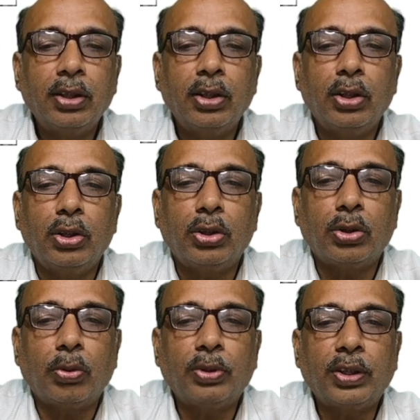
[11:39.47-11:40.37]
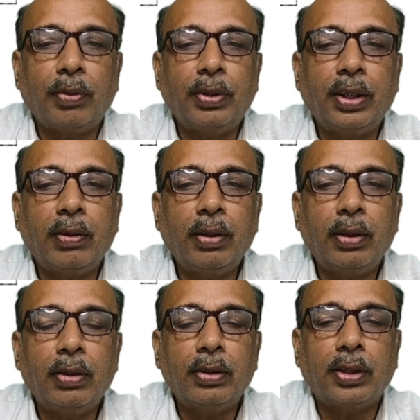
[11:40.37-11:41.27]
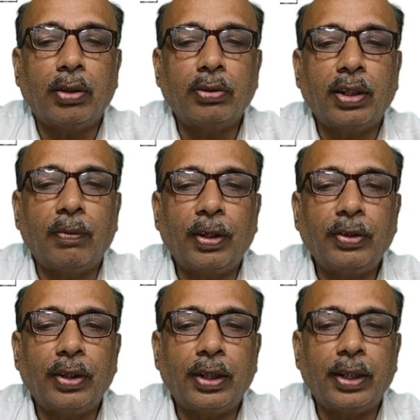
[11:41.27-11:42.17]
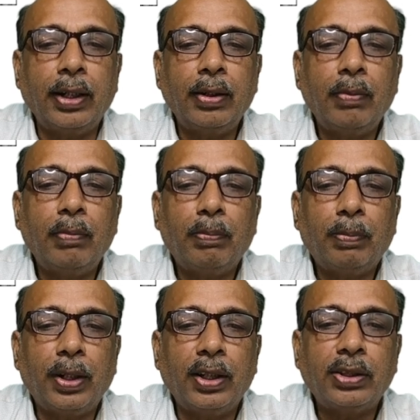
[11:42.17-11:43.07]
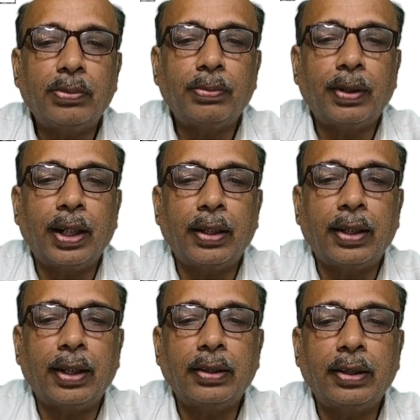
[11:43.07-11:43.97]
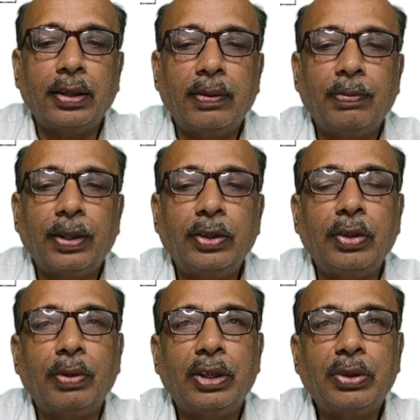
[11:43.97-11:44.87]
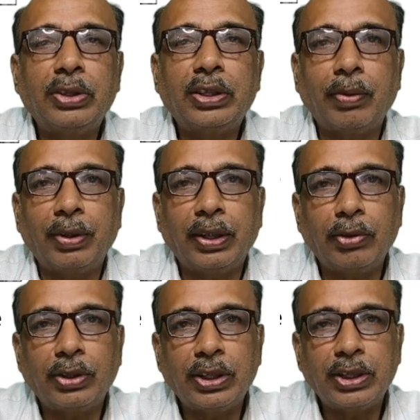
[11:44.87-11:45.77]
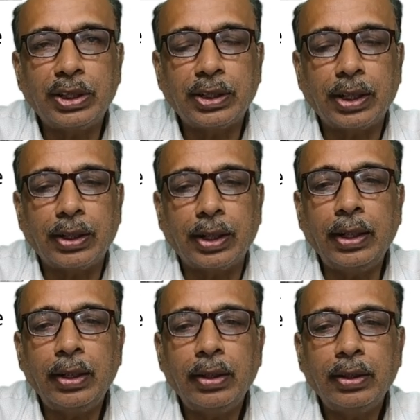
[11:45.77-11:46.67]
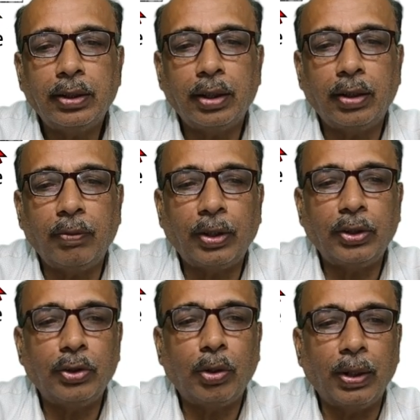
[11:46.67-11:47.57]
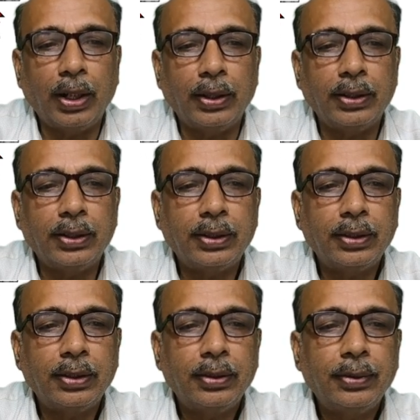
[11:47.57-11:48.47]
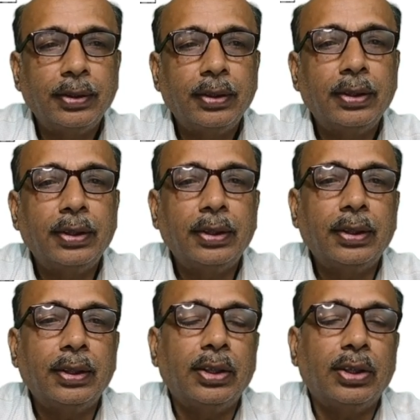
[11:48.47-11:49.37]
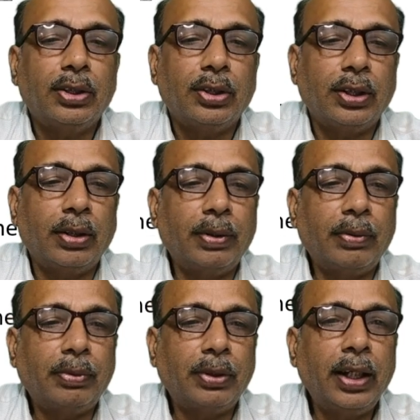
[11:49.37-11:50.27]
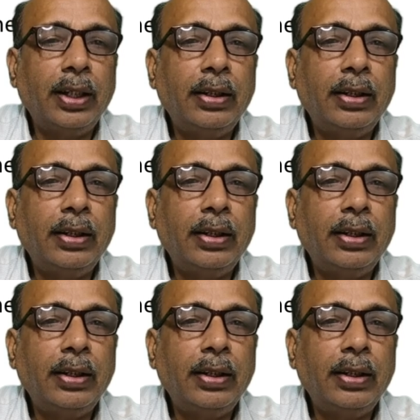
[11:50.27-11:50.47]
So 70,500 plus 135 equals to 7,635 your balance. So here we have to read,